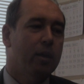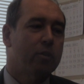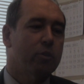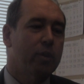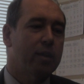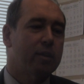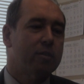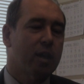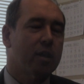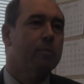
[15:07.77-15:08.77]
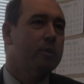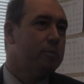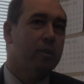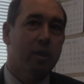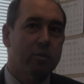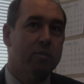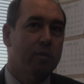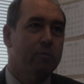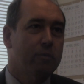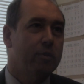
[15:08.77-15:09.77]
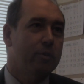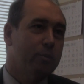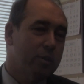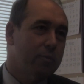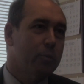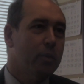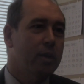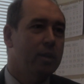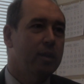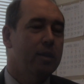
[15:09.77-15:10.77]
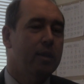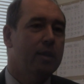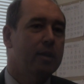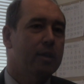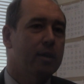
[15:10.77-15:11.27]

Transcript: so that second part of the prize was never won. And